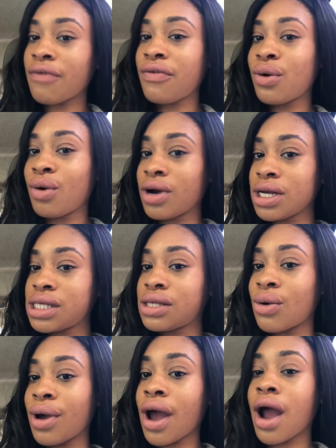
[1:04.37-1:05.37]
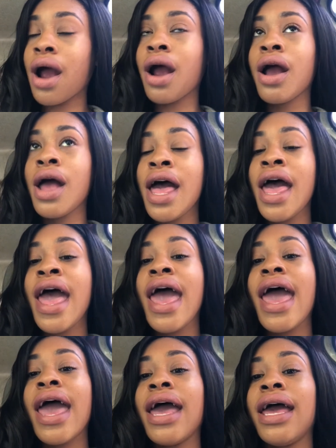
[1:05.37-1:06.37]
of course, doing her.
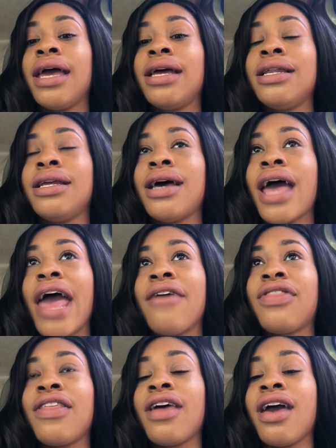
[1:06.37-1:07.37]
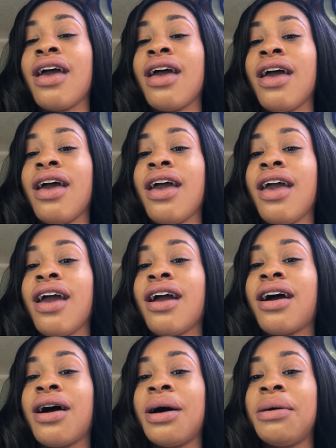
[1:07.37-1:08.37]
And after that, here
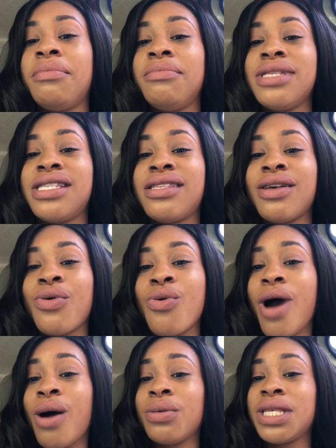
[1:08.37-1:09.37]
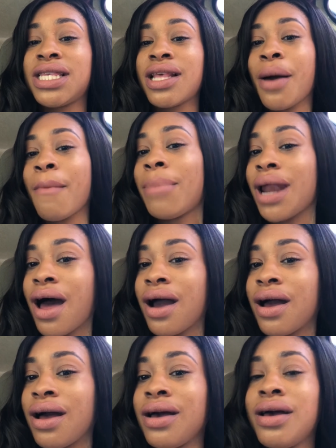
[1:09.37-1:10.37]
comes who else?
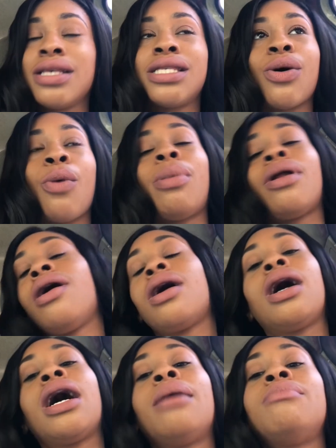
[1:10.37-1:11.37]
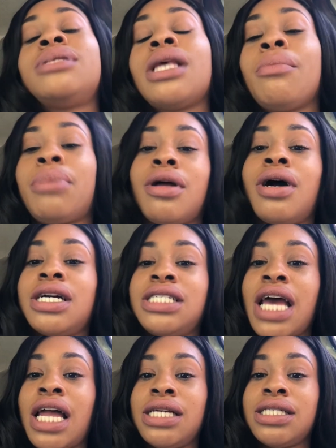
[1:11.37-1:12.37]
Blanca. So Blanca comes and Blanca
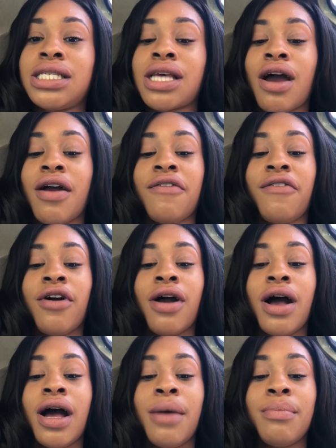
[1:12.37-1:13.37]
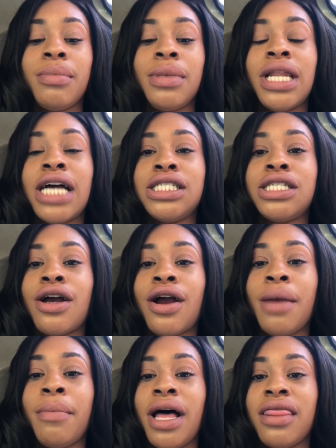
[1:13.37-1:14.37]
challenges her for
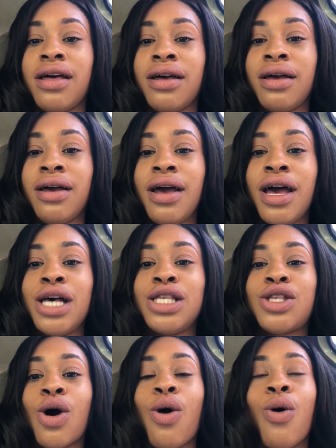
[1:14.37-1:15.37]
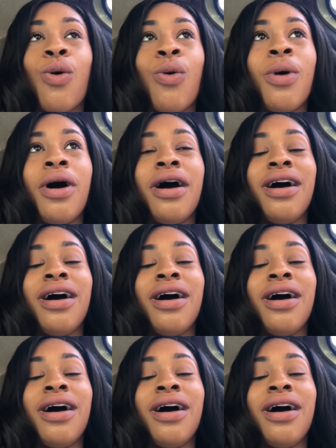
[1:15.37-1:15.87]
Legendary Mother. So